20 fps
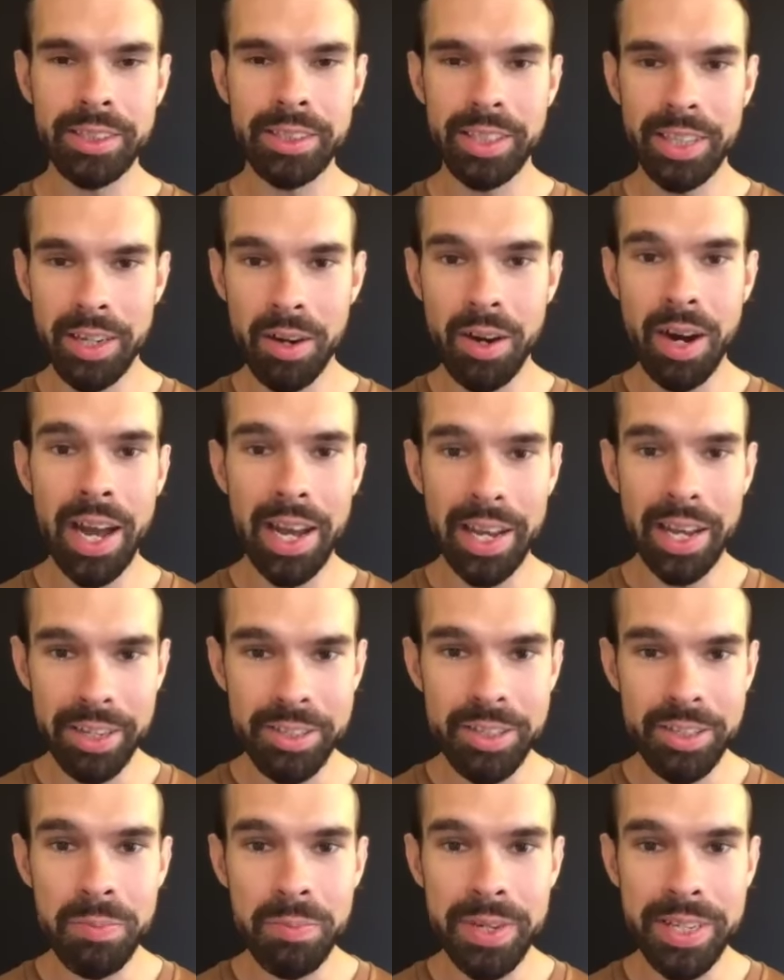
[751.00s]
I could
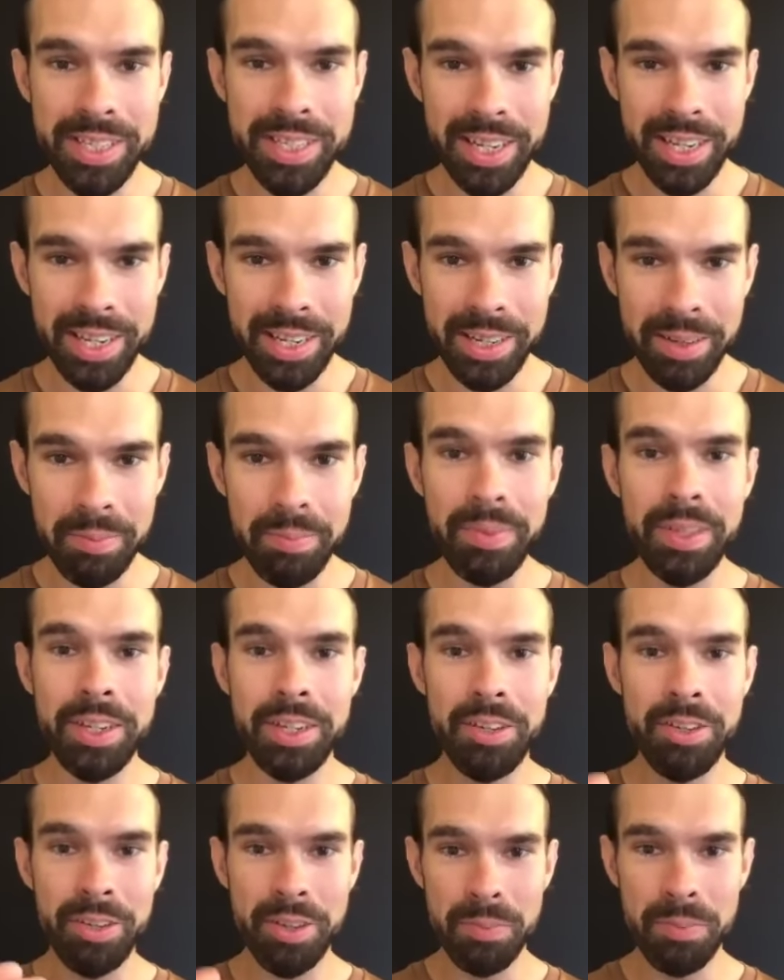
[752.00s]
just be Tim and
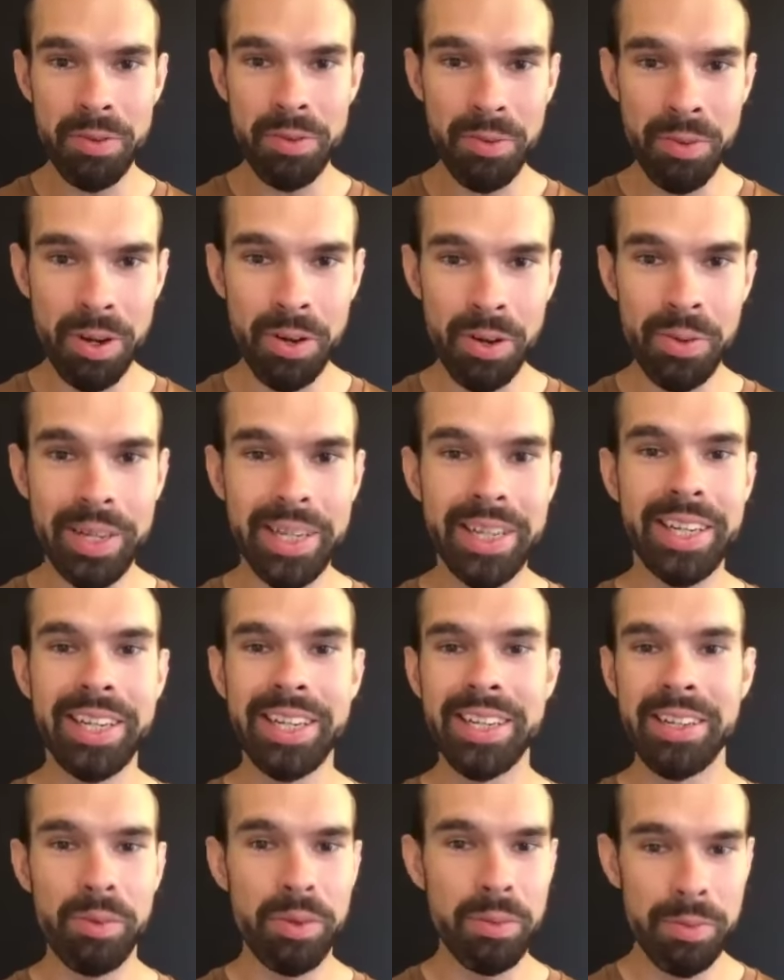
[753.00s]
you could be Rowan, and
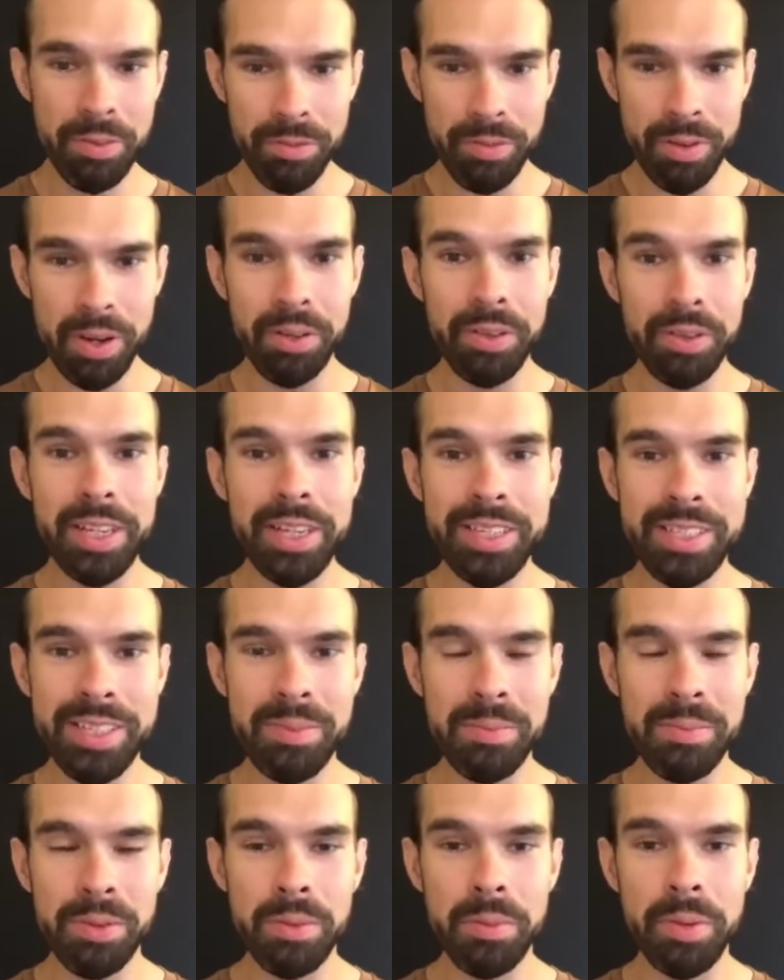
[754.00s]
it would be fairly
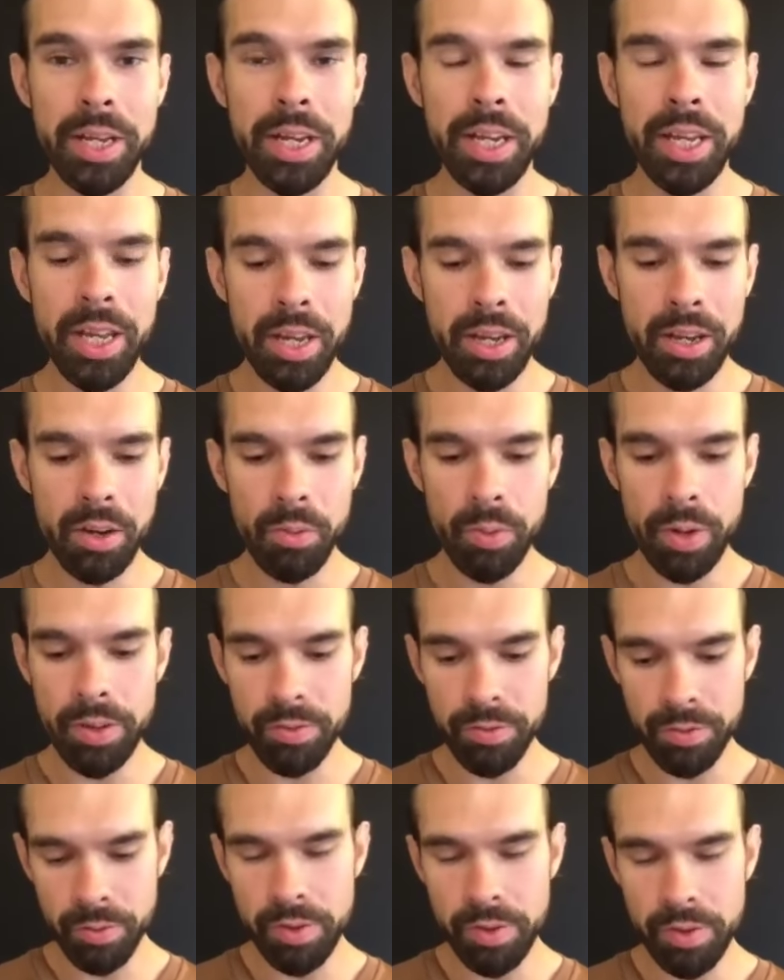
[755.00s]
simple. But
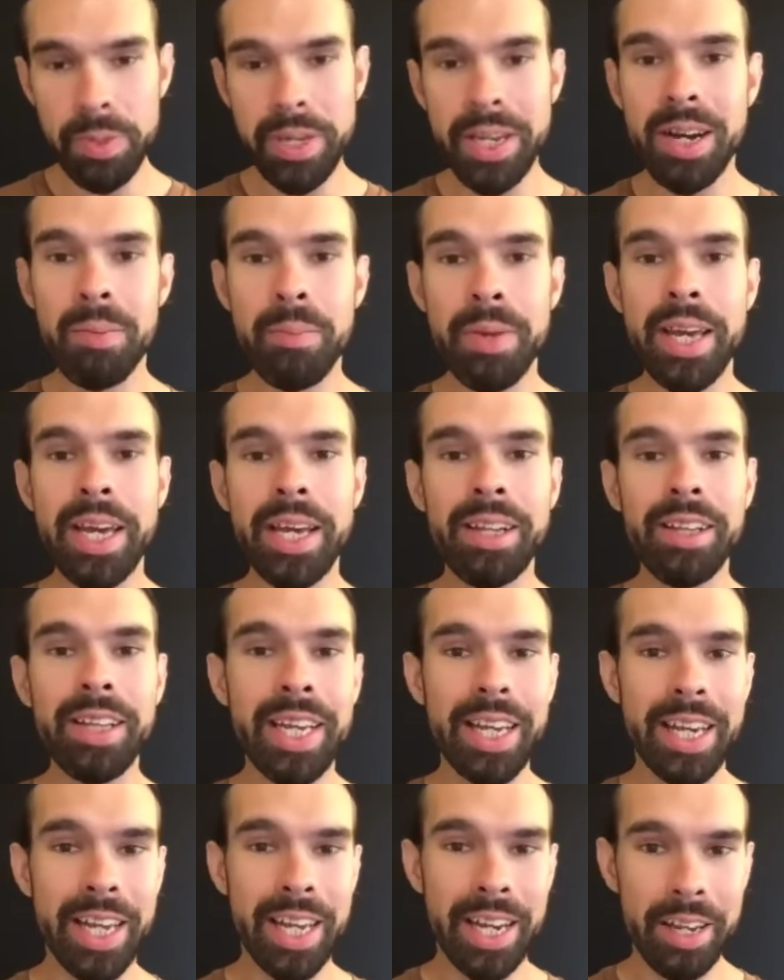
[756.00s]
we've become
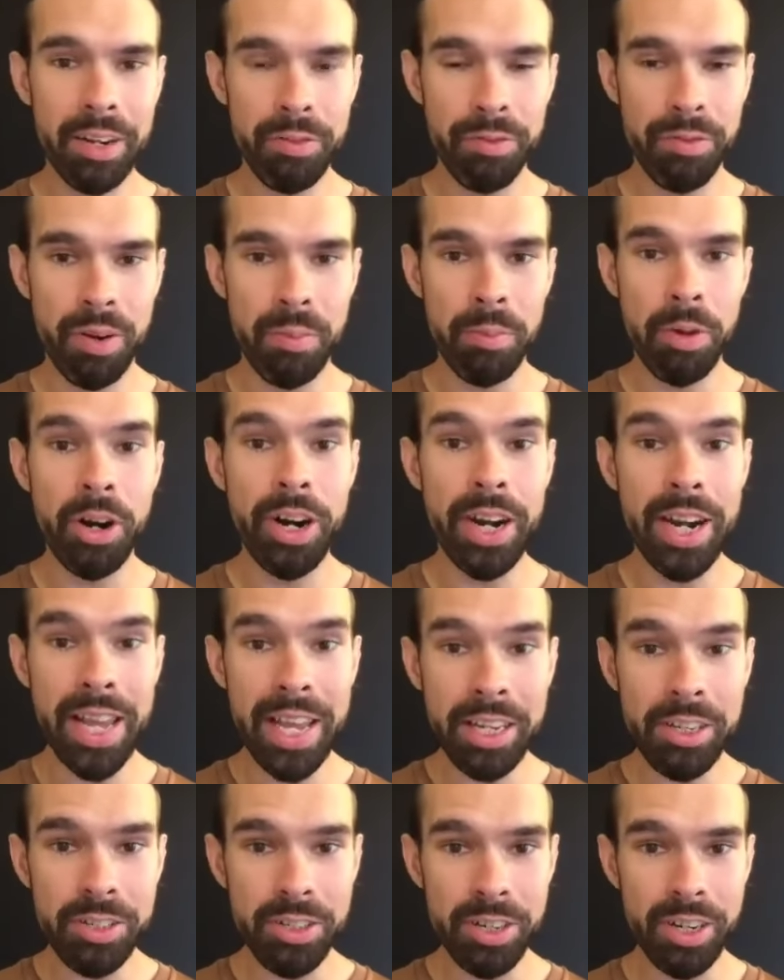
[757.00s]
alienated from our
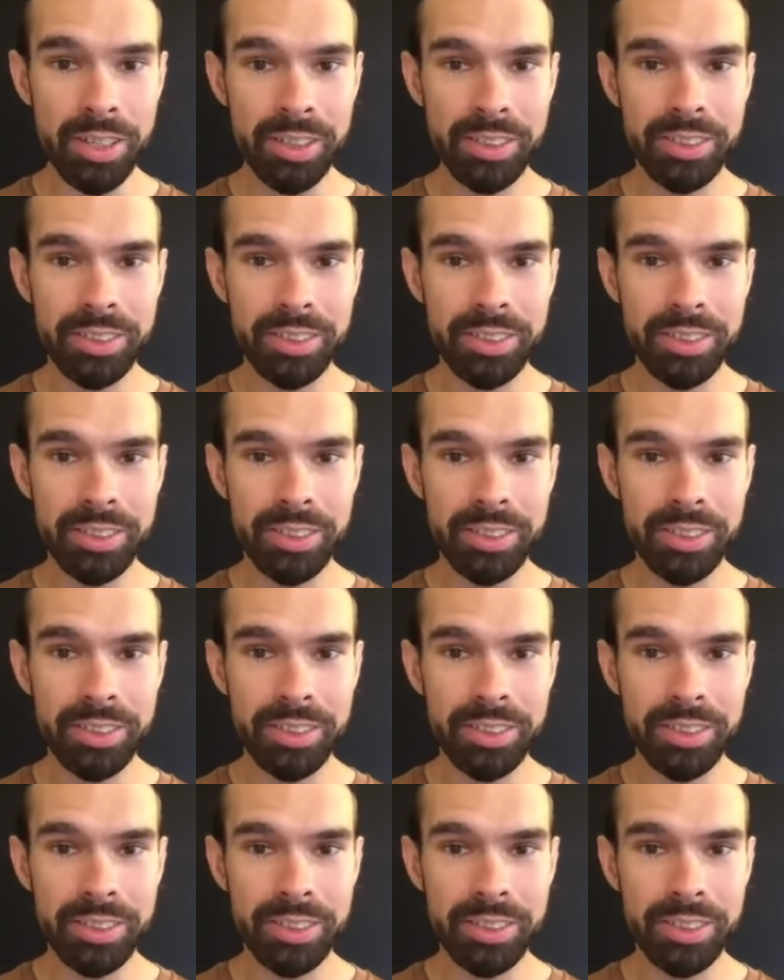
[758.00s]
nature.